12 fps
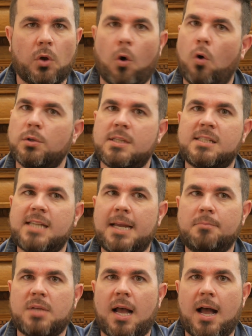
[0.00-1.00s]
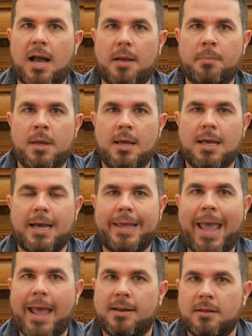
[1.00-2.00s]
All at the same time,
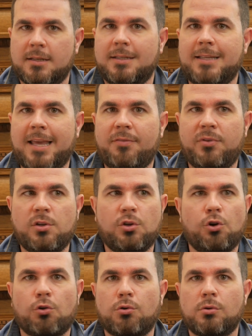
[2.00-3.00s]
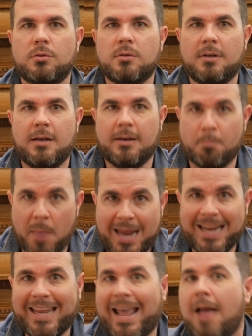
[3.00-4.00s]
again, given you're
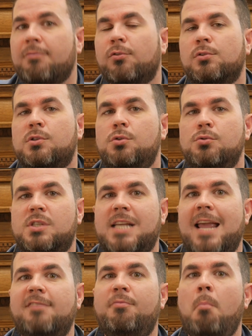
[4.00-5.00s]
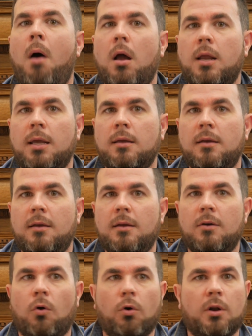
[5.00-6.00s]
making an effort to save money
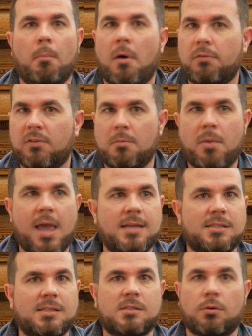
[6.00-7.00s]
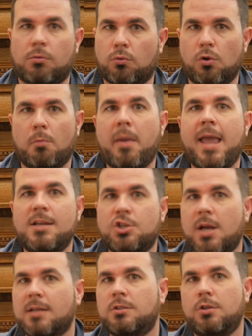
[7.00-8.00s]
on a monthly basis or through your
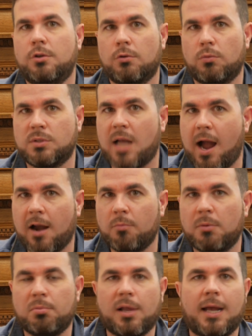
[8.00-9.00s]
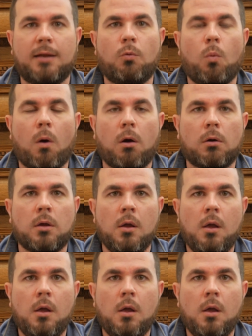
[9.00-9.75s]
paycheck to your retirement plan at work,